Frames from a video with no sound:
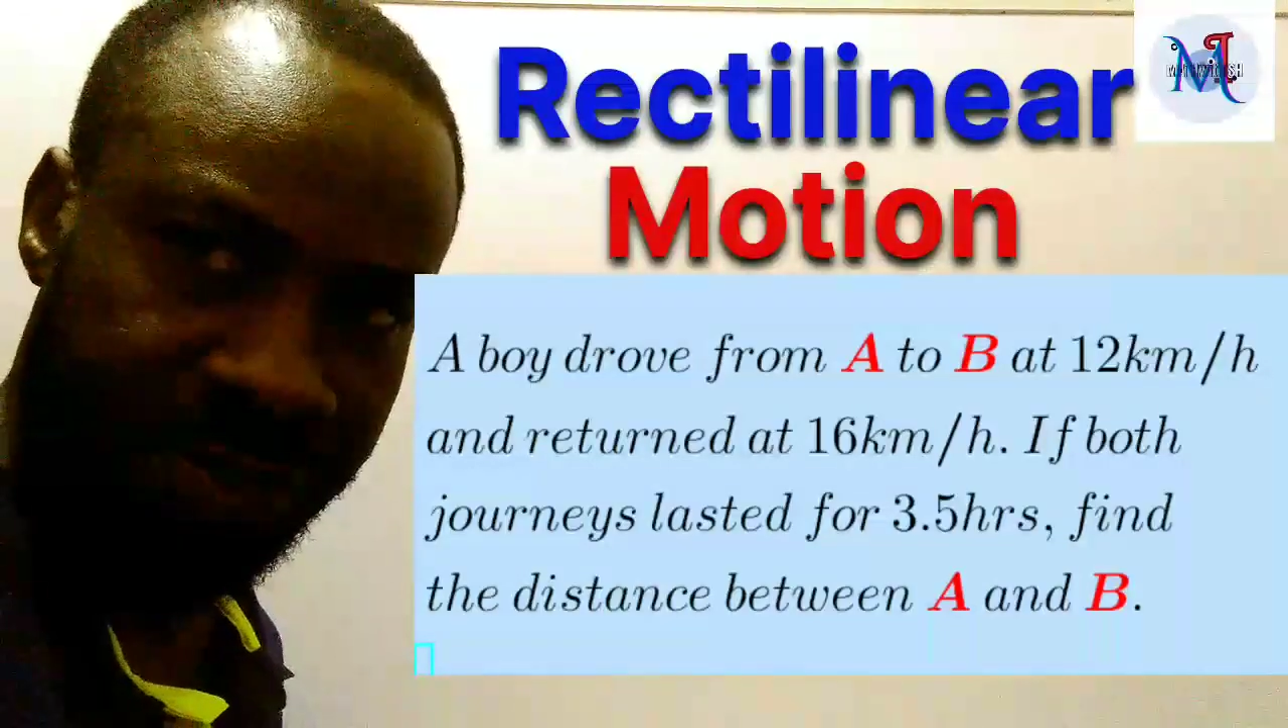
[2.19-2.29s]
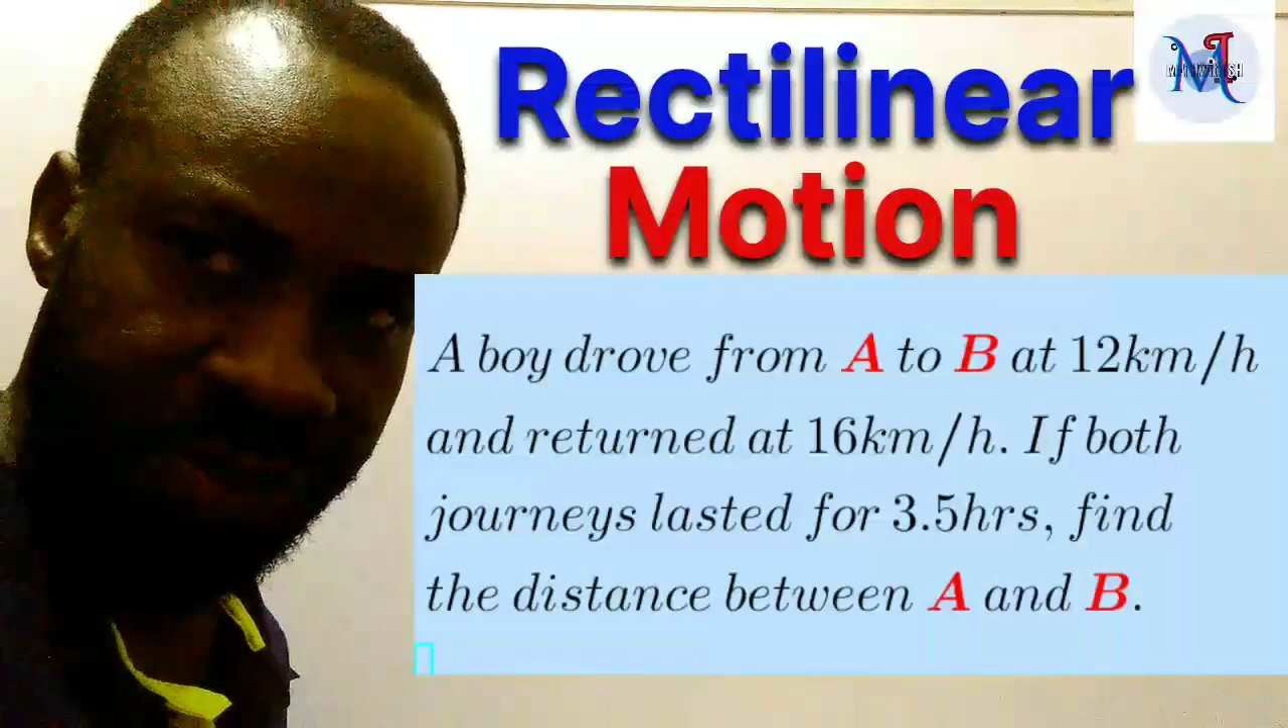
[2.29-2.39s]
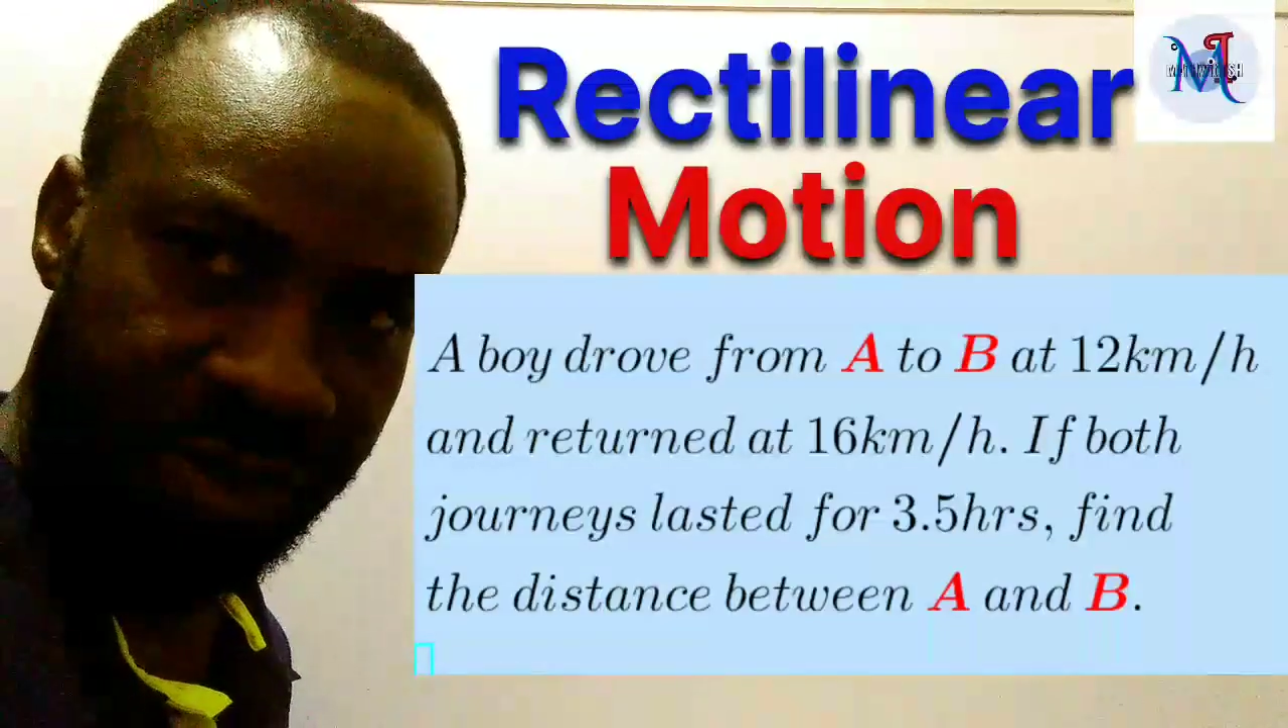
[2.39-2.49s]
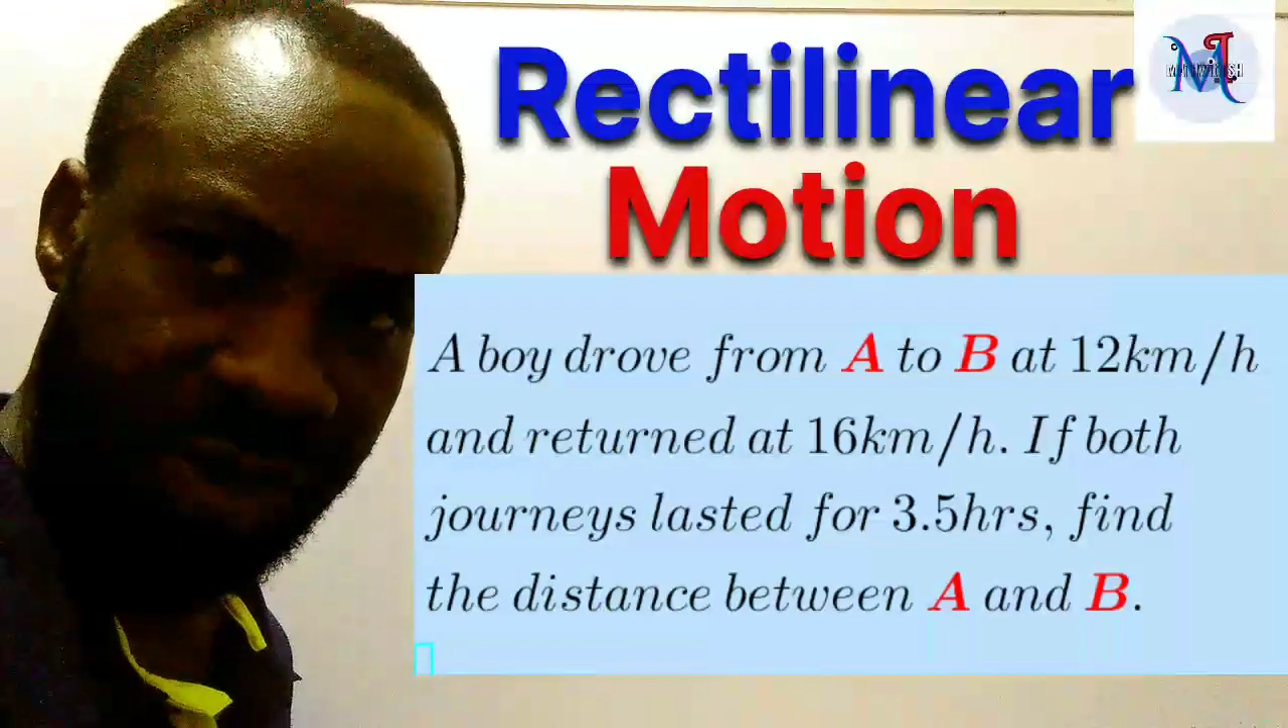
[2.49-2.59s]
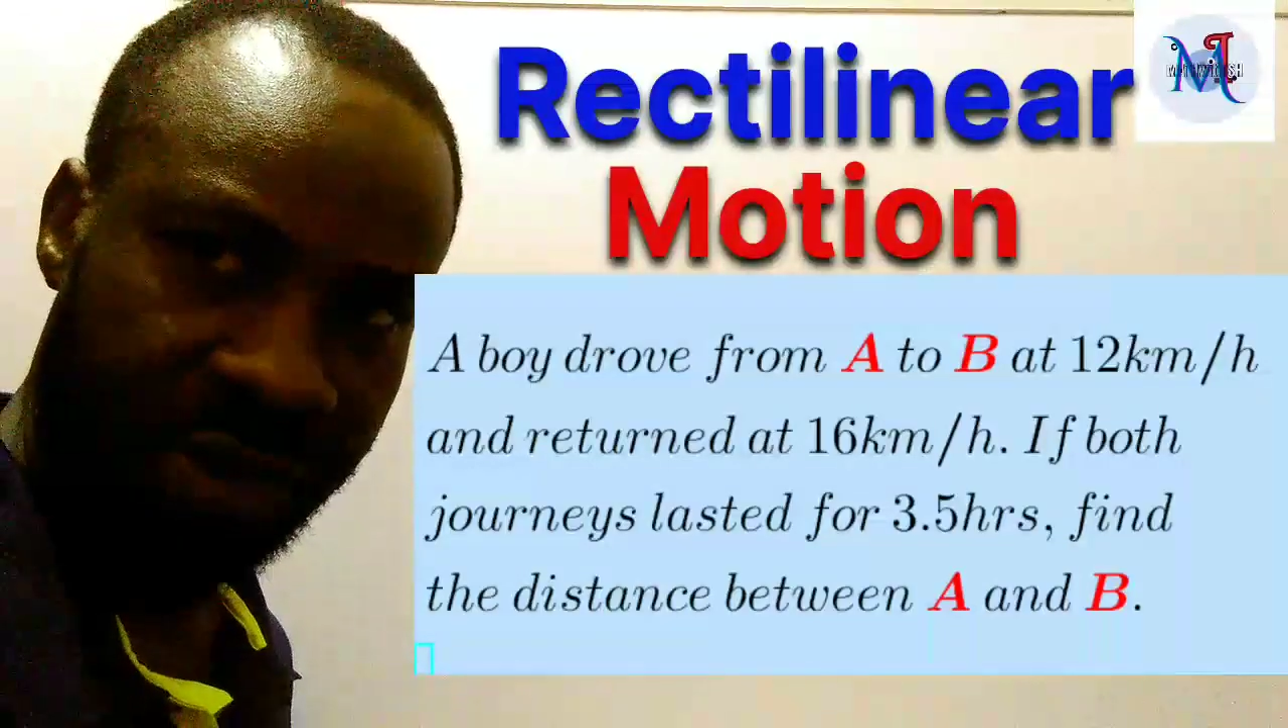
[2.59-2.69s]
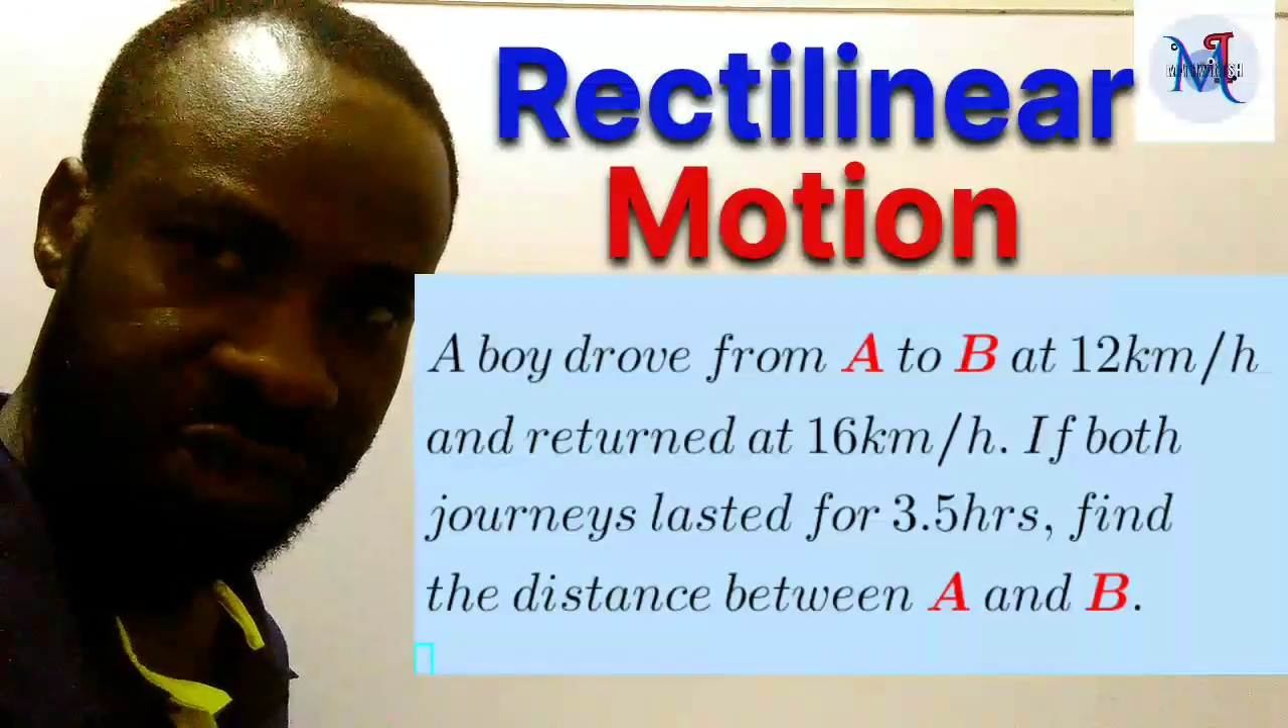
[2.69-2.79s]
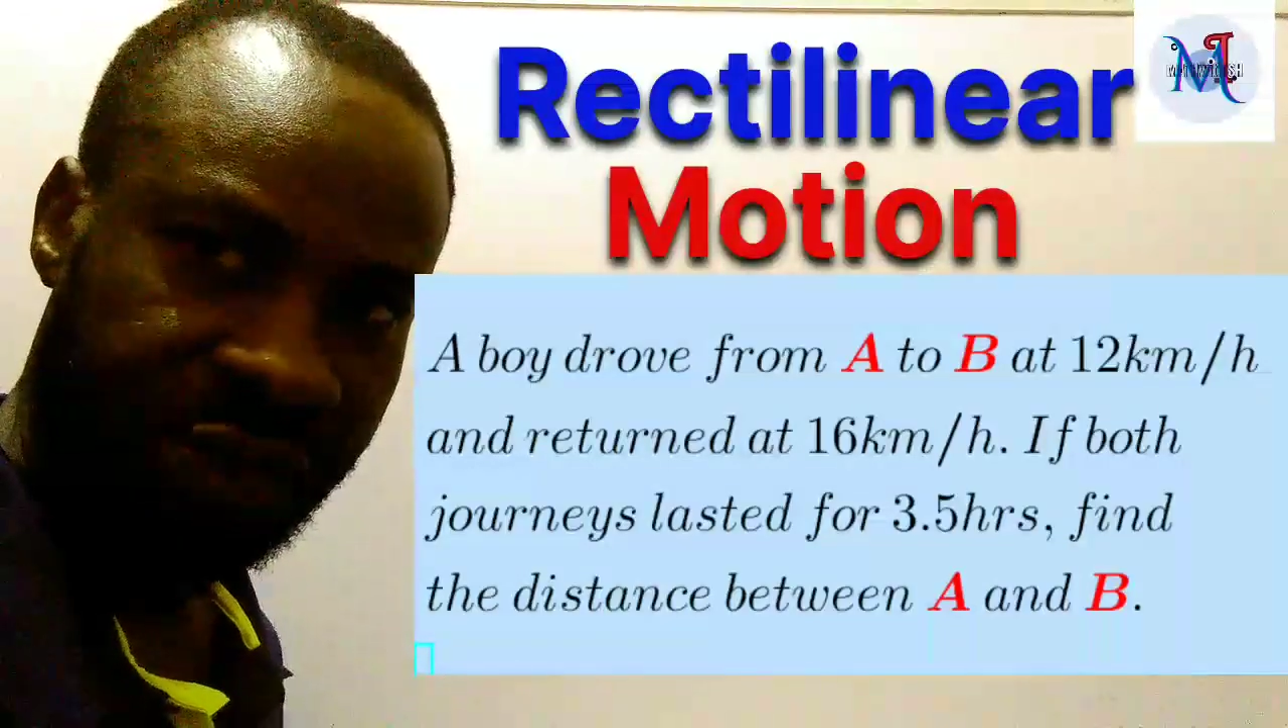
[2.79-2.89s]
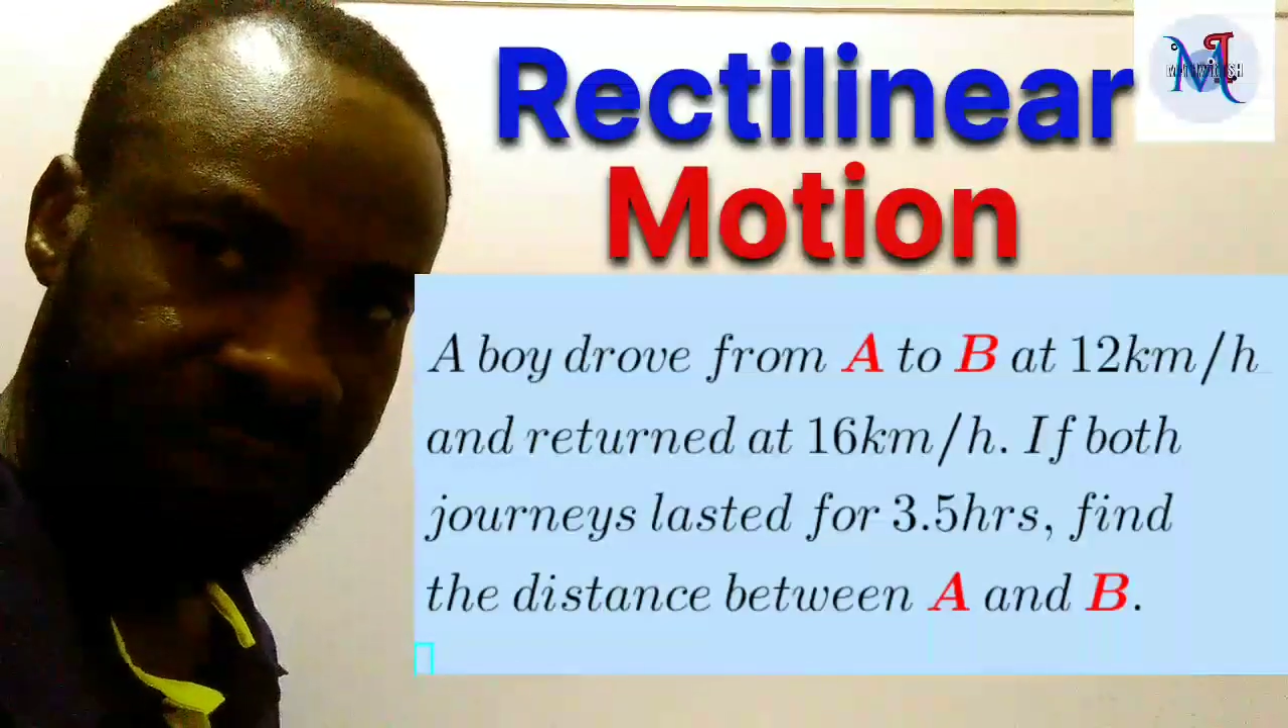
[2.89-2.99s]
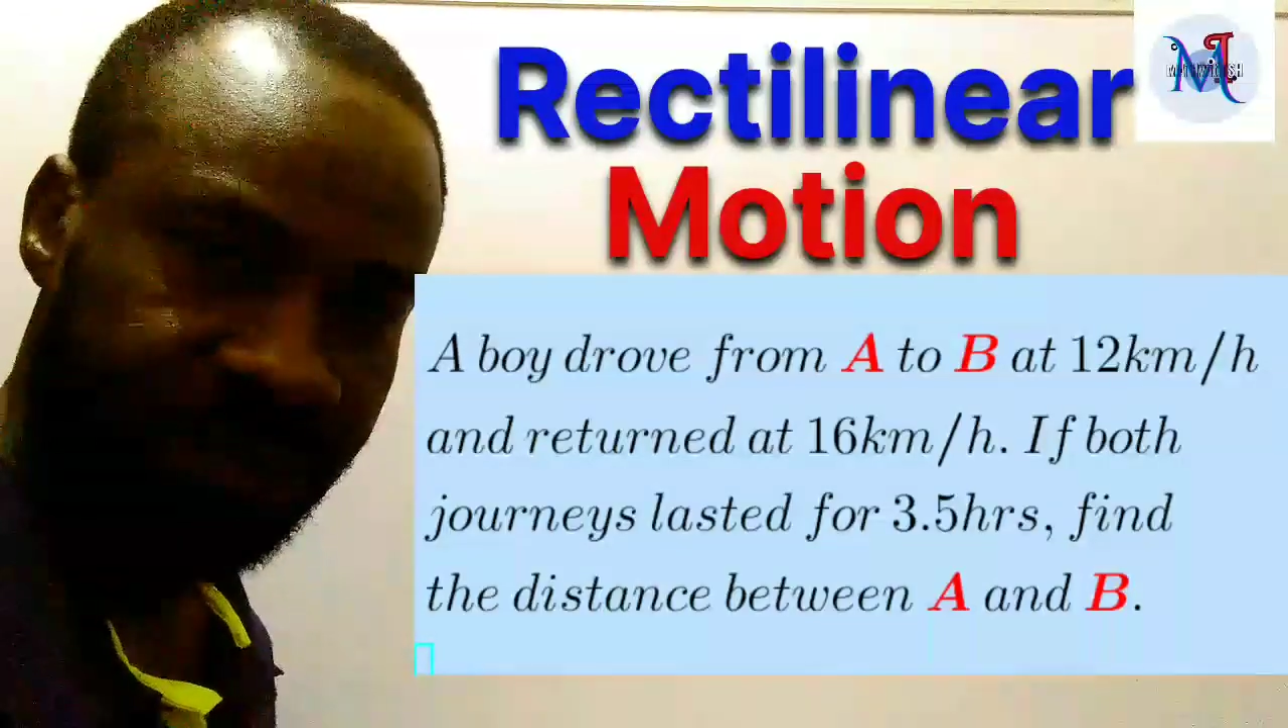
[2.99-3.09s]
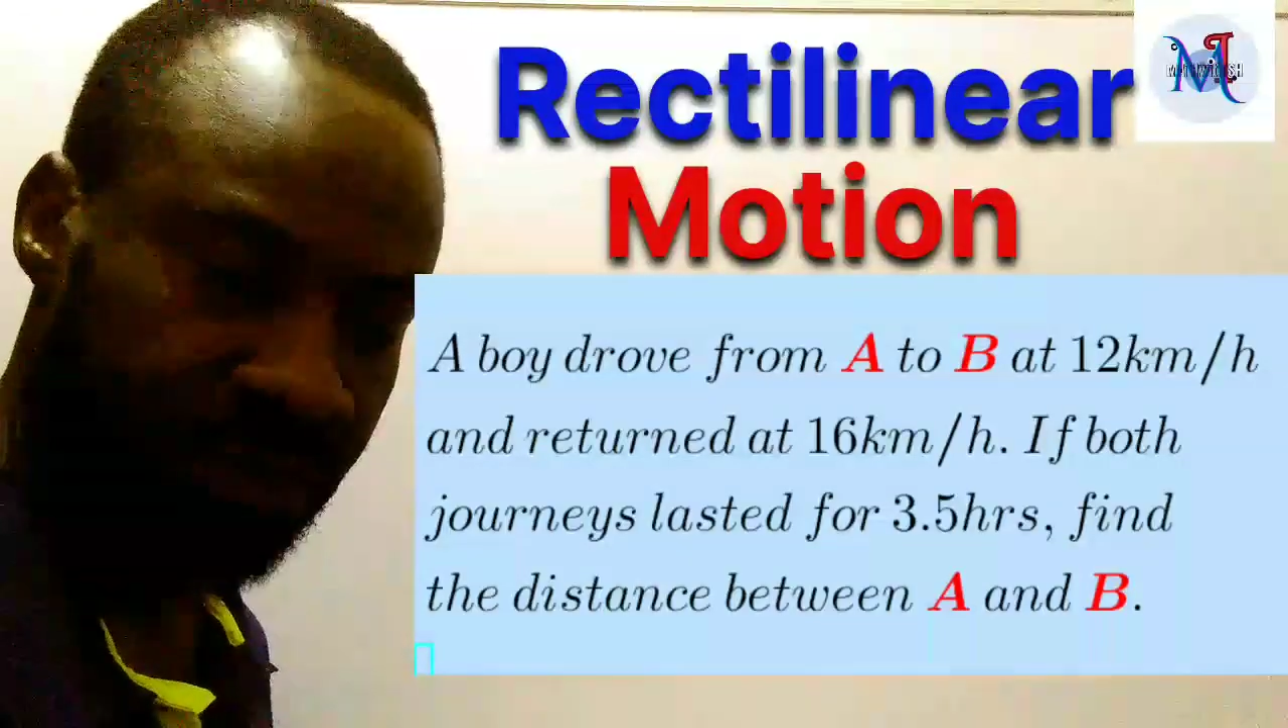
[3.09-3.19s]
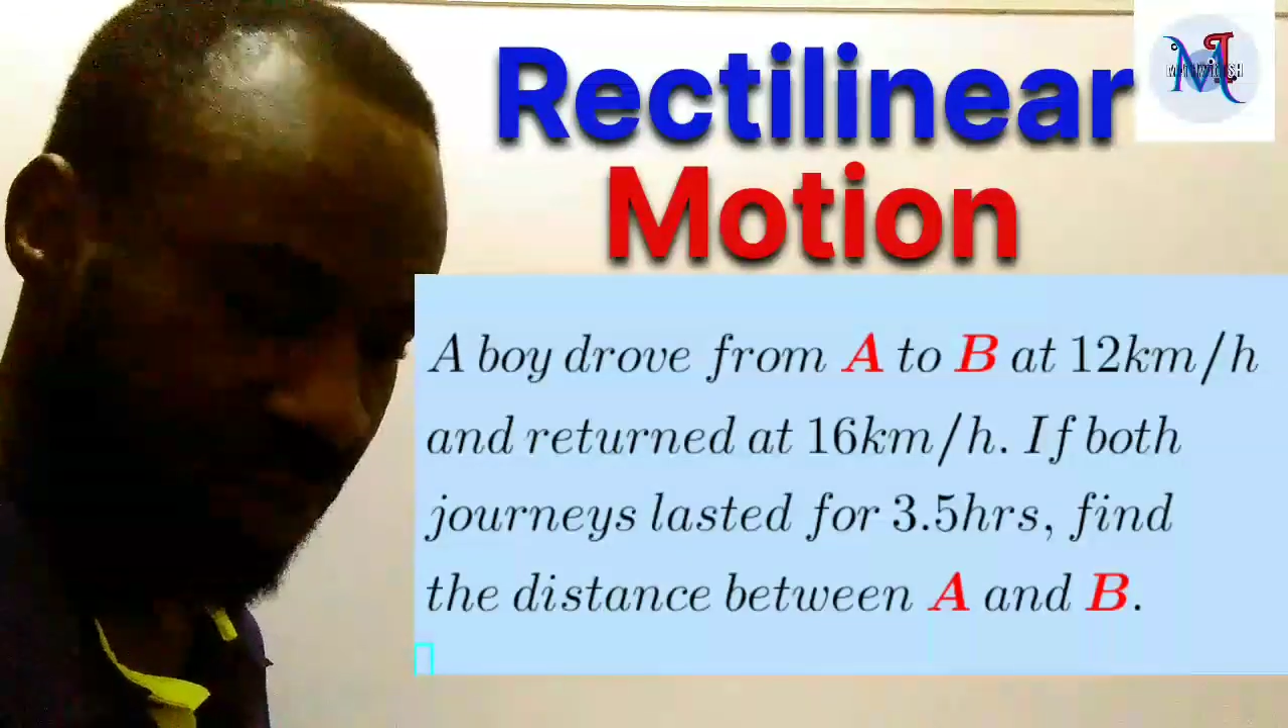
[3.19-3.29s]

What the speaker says: with Ish.